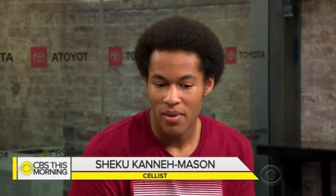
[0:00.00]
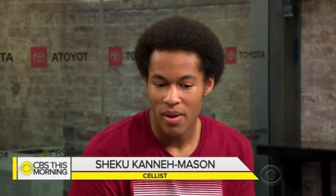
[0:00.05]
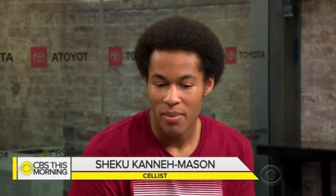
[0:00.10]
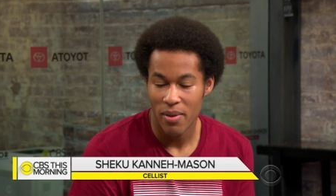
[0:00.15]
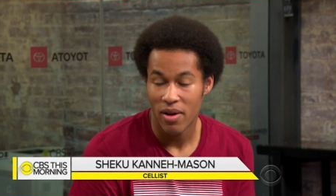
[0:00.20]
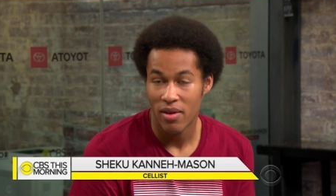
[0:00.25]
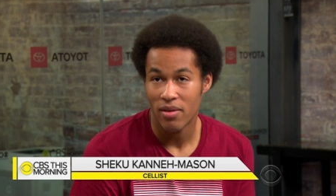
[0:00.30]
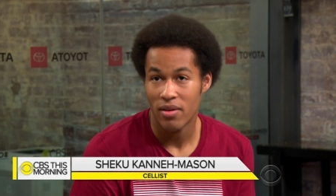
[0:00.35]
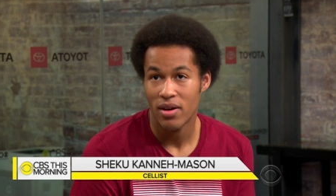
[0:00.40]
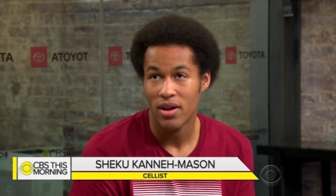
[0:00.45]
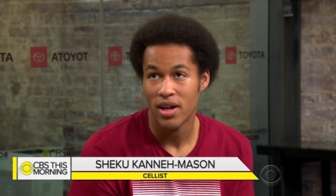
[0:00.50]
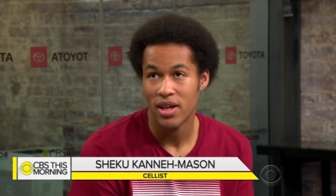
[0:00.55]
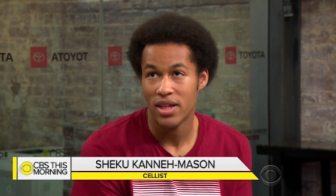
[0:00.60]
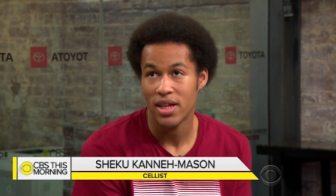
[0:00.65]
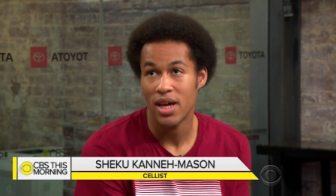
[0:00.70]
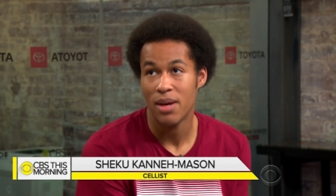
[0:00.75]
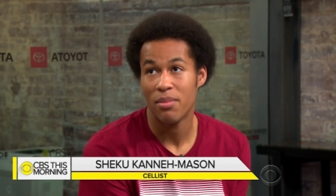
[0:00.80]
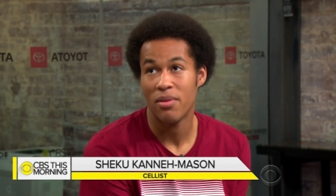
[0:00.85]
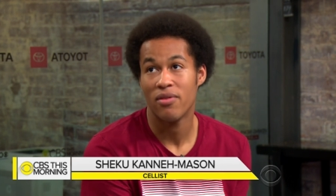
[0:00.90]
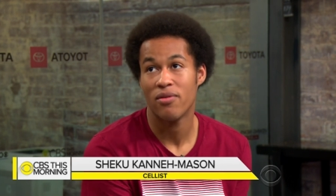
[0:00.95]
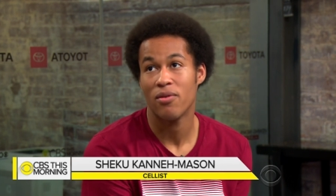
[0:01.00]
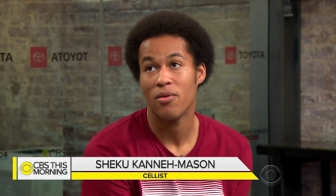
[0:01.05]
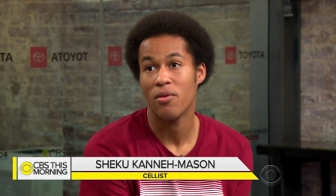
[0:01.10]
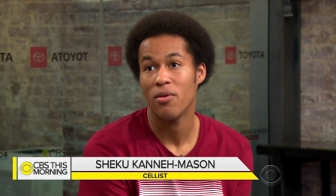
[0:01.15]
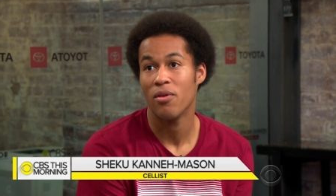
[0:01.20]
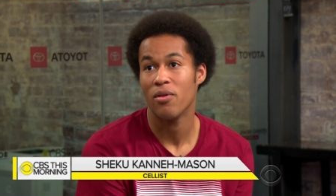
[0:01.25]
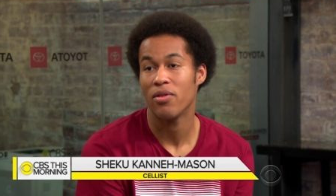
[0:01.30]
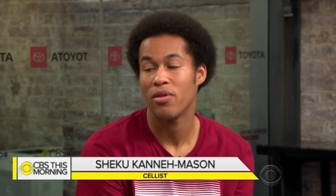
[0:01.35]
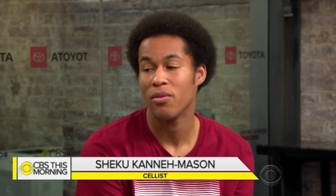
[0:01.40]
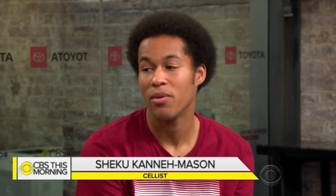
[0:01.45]
about a year
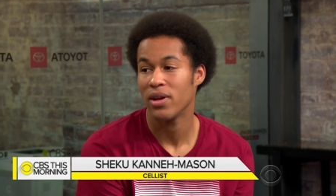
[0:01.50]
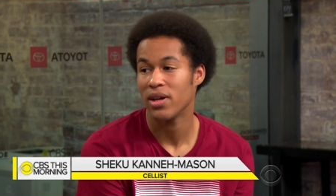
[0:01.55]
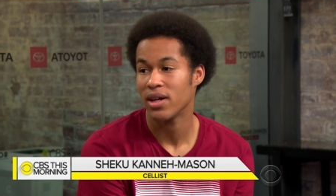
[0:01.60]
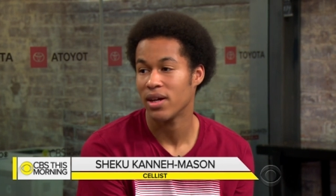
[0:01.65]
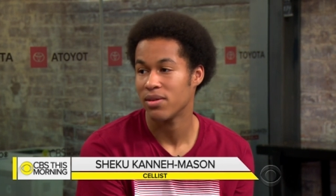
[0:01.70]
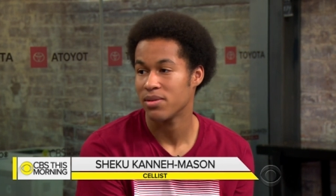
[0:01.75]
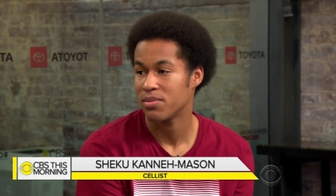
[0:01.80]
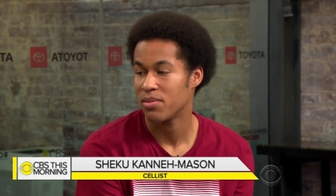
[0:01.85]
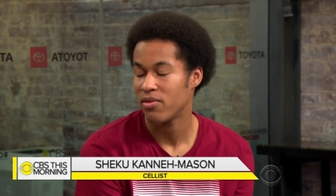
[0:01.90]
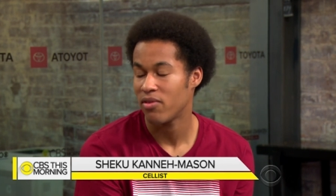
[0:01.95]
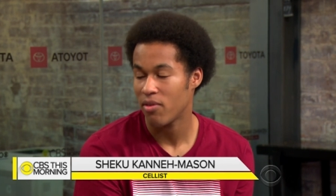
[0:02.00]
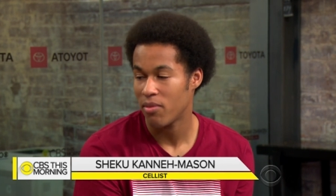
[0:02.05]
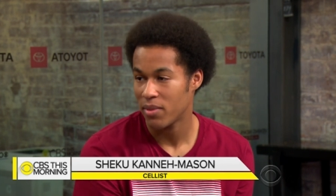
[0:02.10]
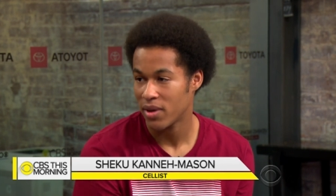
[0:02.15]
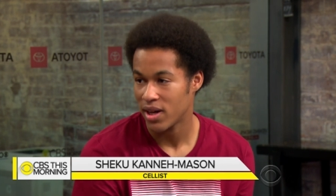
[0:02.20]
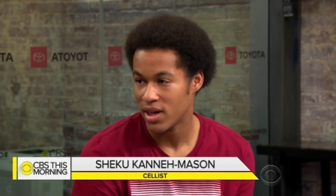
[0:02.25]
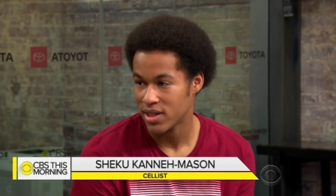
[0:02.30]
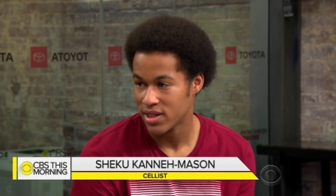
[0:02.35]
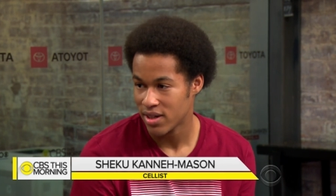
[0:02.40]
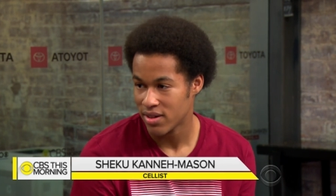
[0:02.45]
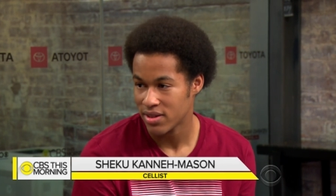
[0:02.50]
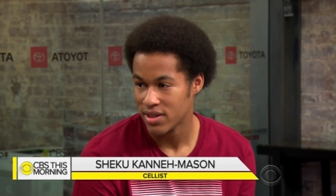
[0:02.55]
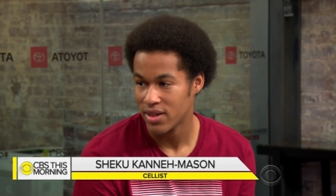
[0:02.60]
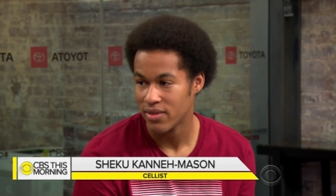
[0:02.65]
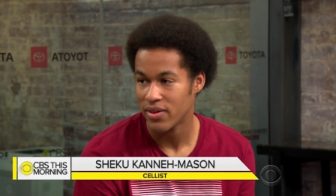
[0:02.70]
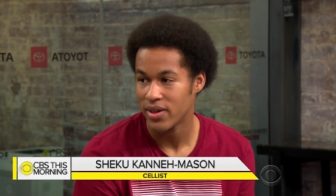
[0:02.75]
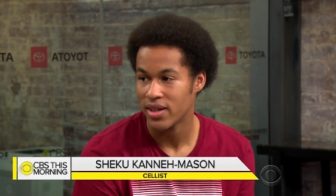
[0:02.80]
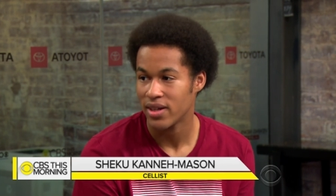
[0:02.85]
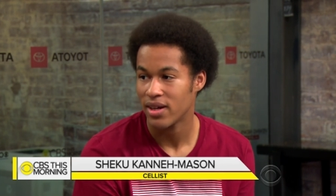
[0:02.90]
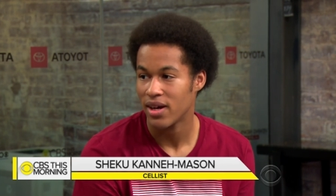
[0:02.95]
before the wedding, I was performing at a charity
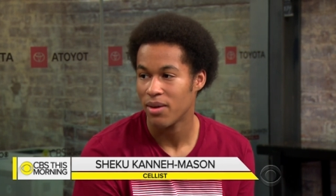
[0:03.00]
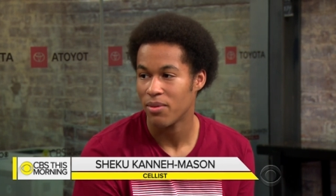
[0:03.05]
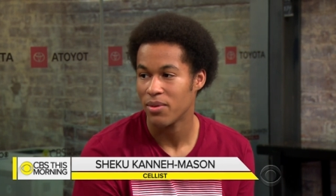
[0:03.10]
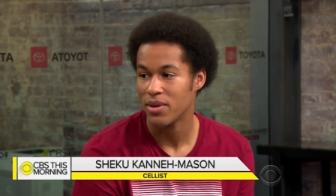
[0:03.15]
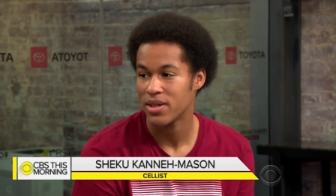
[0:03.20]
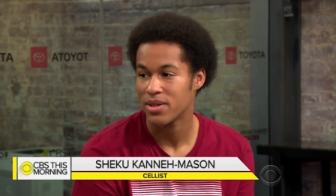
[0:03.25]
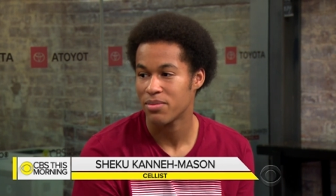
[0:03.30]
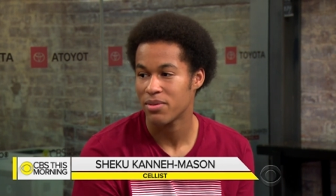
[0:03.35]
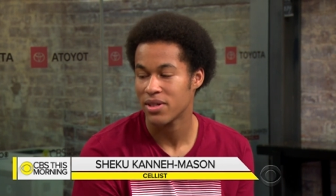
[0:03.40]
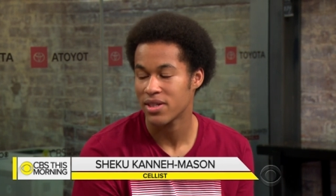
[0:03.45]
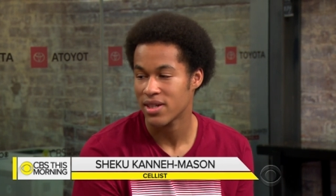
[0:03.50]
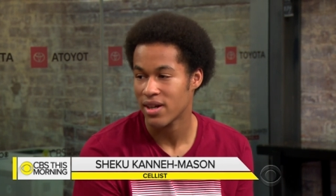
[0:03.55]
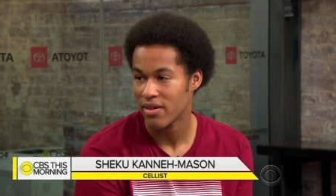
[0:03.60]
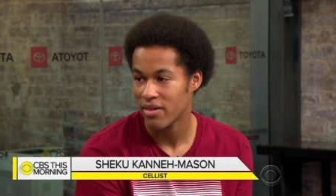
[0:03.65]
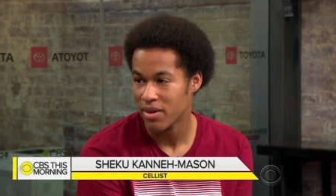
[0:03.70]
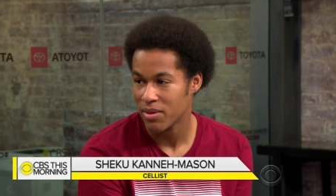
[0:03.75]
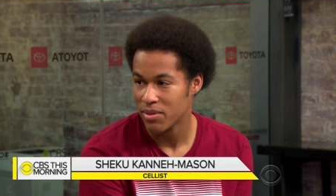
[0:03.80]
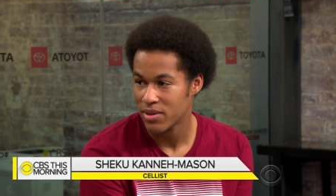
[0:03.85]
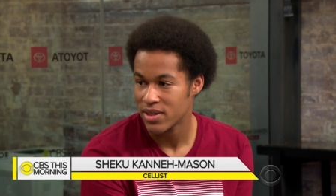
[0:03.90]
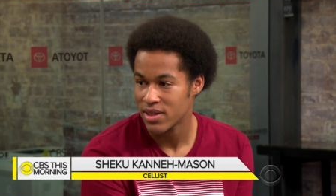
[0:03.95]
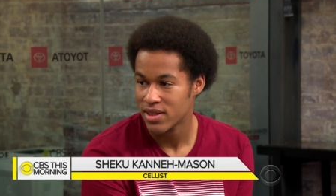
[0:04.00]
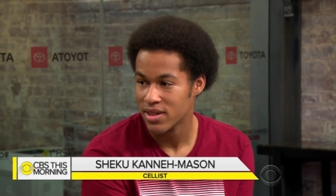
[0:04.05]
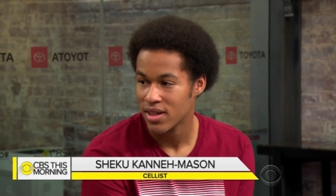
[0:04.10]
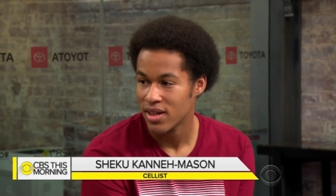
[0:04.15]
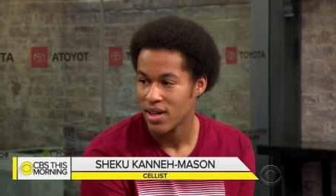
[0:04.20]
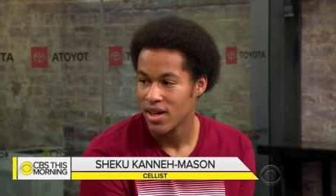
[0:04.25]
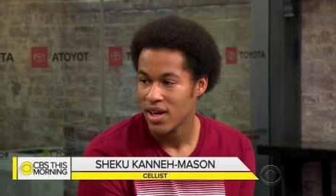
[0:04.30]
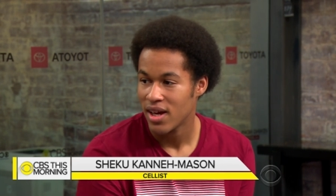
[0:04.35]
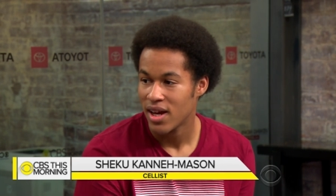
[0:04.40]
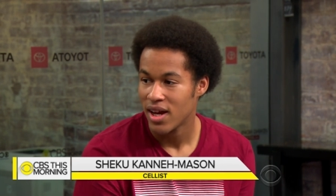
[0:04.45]
event at which Prince Harry was
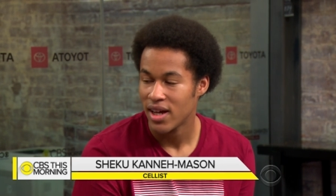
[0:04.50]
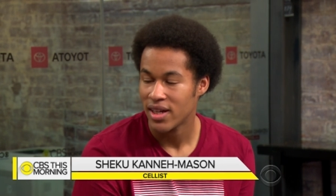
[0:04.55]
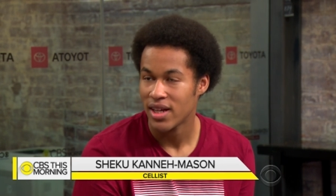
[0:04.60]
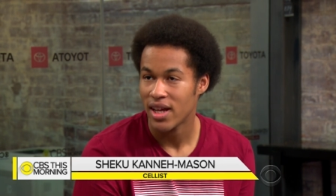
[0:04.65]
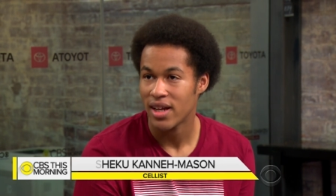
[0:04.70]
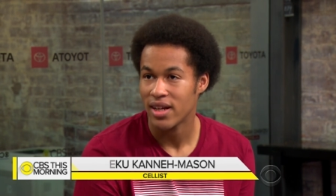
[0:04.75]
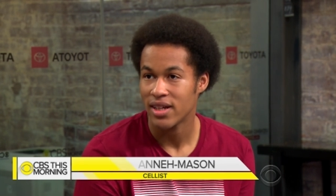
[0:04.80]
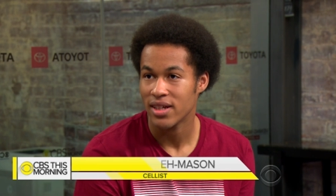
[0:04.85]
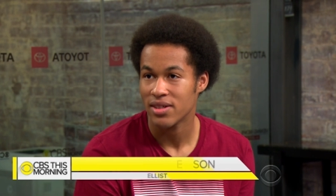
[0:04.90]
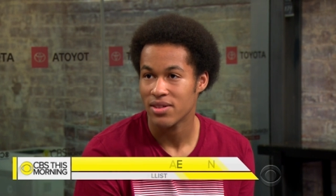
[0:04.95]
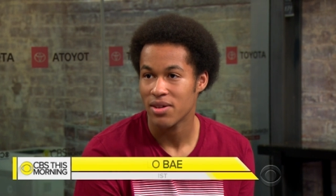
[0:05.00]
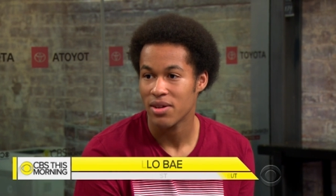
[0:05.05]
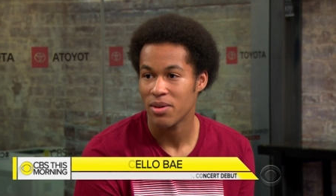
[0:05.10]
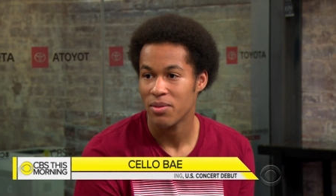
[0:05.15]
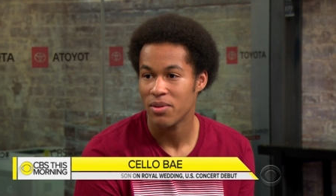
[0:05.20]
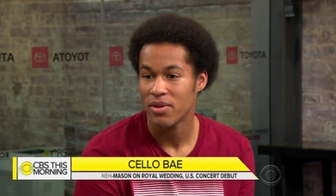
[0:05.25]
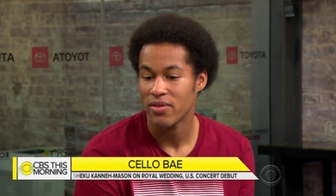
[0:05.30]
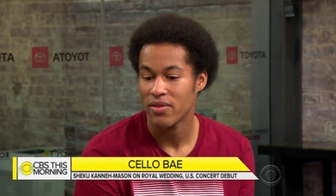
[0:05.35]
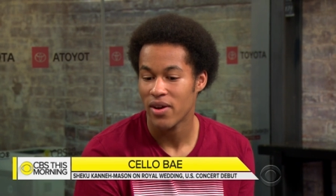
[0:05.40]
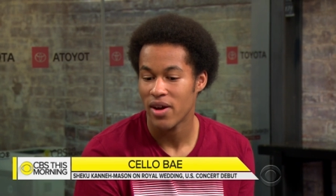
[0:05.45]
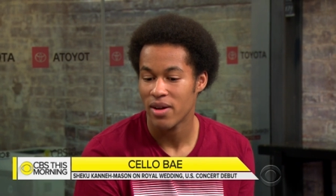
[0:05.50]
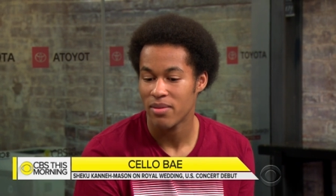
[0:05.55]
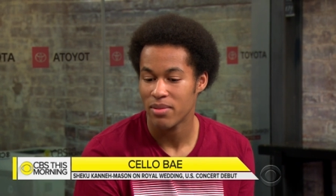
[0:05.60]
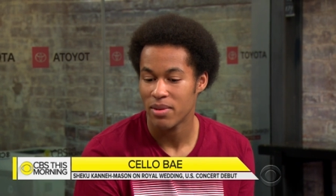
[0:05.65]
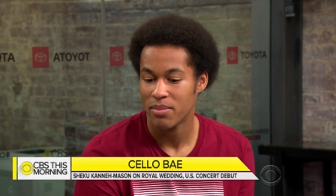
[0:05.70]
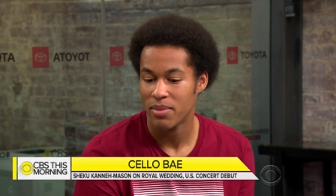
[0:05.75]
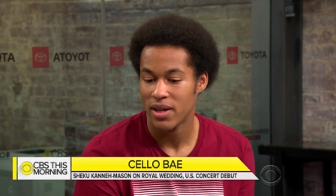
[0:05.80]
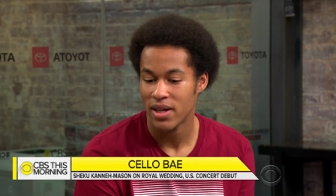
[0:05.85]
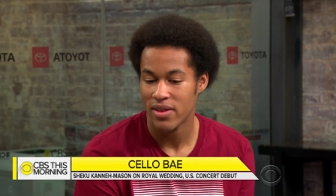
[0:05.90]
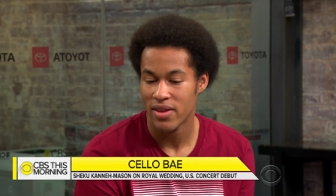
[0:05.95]
attending, so he would have heard
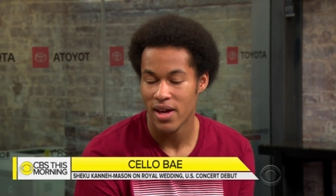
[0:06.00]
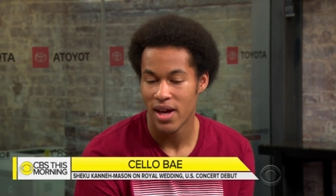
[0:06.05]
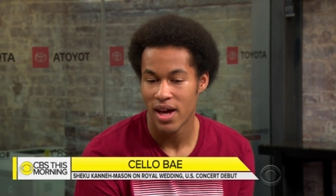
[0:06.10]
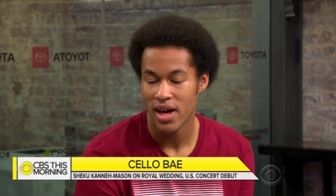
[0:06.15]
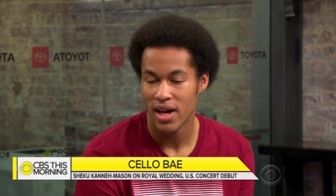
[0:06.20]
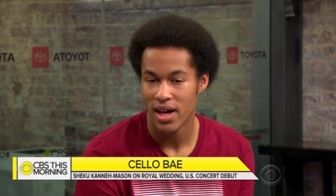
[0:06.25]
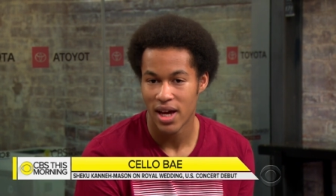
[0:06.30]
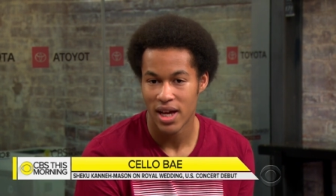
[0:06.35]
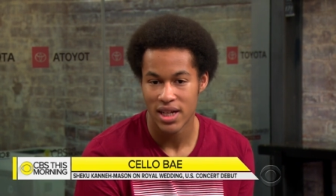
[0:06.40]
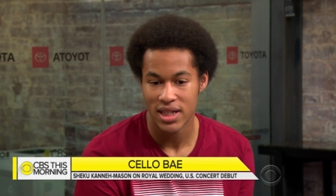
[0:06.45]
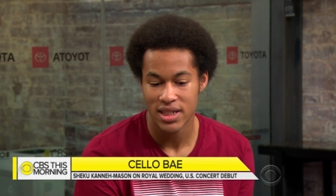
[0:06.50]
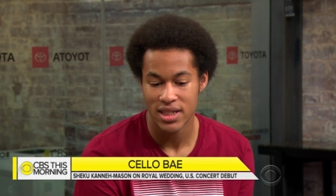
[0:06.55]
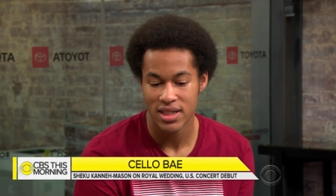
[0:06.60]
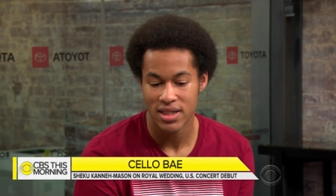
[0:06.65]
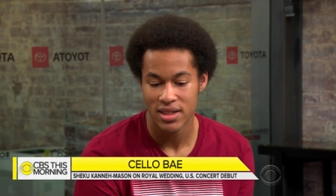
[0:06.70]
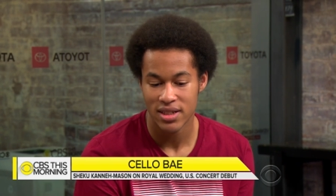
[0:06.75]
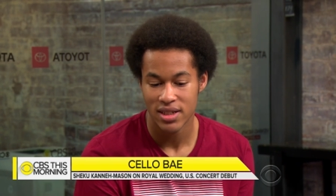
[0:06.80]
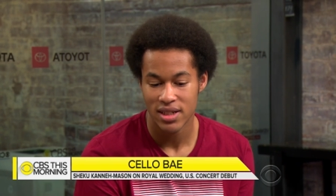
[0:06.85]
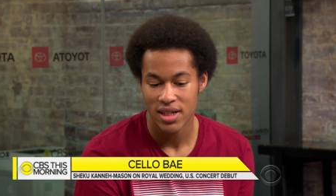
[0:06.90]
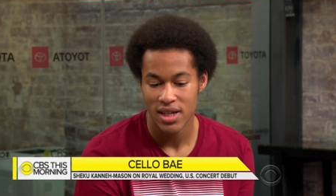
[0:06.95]
me play there. And